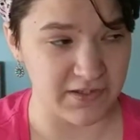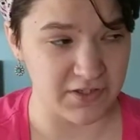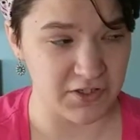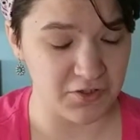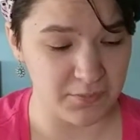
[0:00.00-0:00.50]

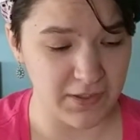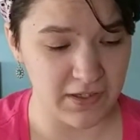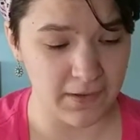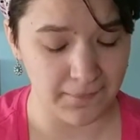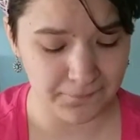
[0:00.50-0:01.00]
Excuse
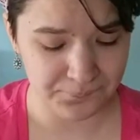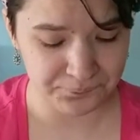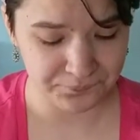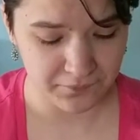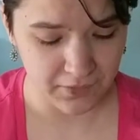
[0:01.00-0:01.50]
me.
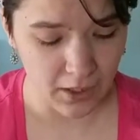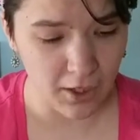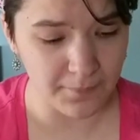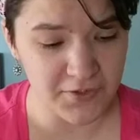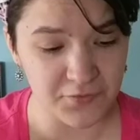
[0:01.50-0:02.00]

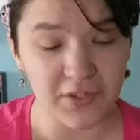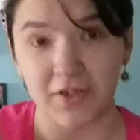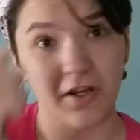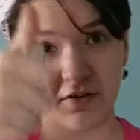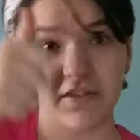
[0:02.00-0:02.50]
Um, it's really
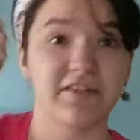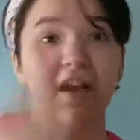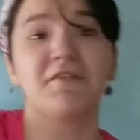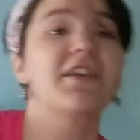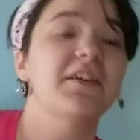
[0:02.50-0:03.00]
good. I'll
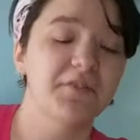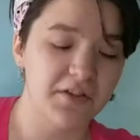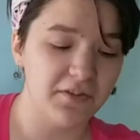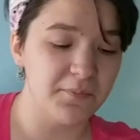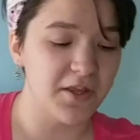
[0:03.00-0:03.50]
definitely give it
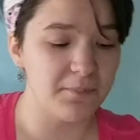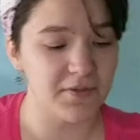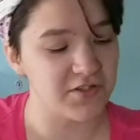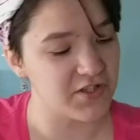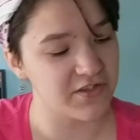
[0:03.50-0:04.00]
a thumbs up
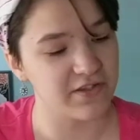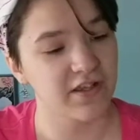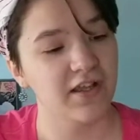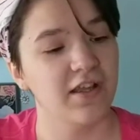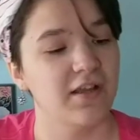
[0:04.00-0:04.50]
and just
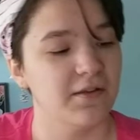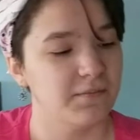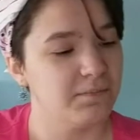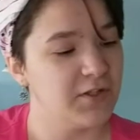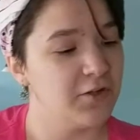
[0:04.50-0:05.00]

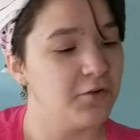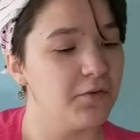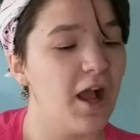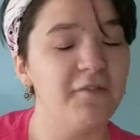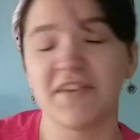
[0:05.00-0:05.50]
you
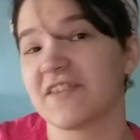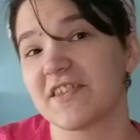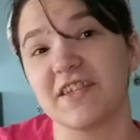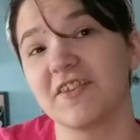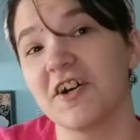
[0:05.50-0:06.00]
know,
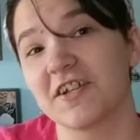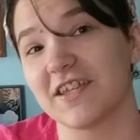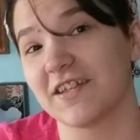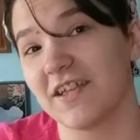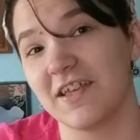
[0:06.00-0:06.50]
obviously
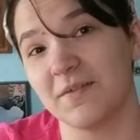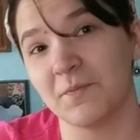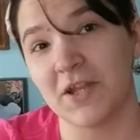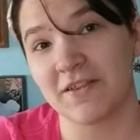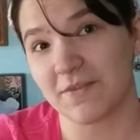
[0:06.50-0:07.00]
look, it, it,
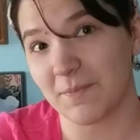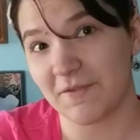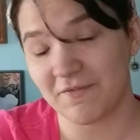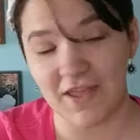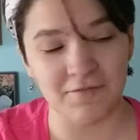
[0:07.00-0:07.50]
wins
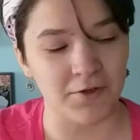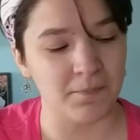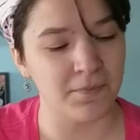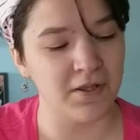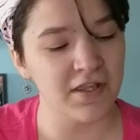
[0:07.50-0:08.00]
my
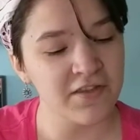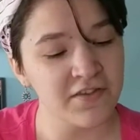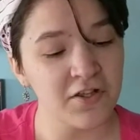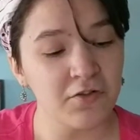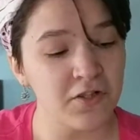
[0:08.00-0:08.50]
favor, but it's
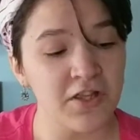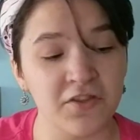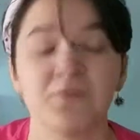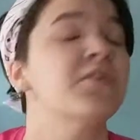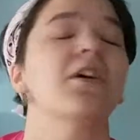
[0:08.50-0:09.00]
still,
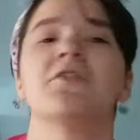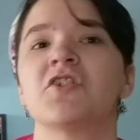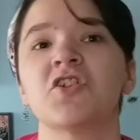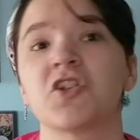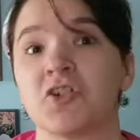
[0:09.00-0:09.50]
it's uh,
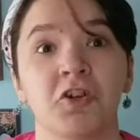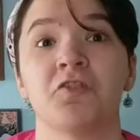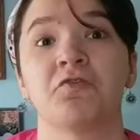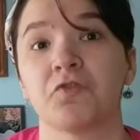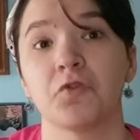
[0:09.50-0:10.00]
just a
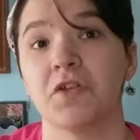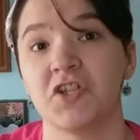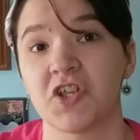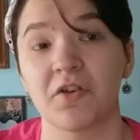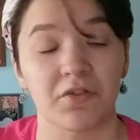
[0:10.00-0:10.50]
good fruit
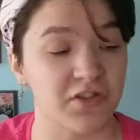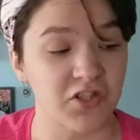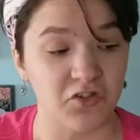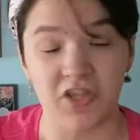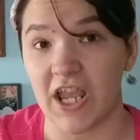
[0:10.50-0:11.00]
in general. It
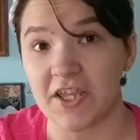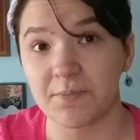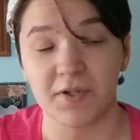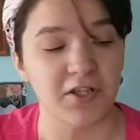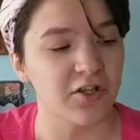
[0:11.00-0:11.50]
still tastes
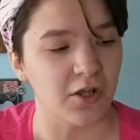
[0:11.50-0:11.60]
pretty good.